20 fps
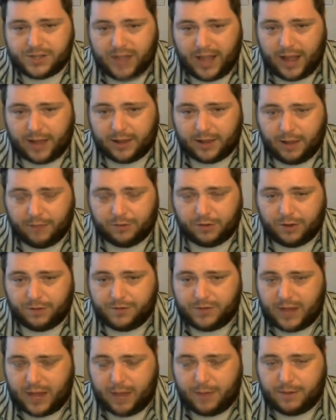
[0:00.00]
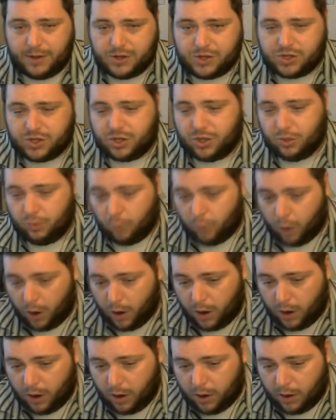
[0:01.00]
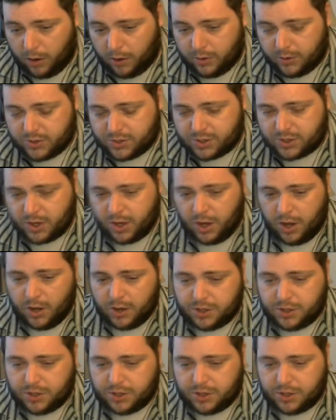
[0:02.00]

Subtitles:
that level of damage to the walls,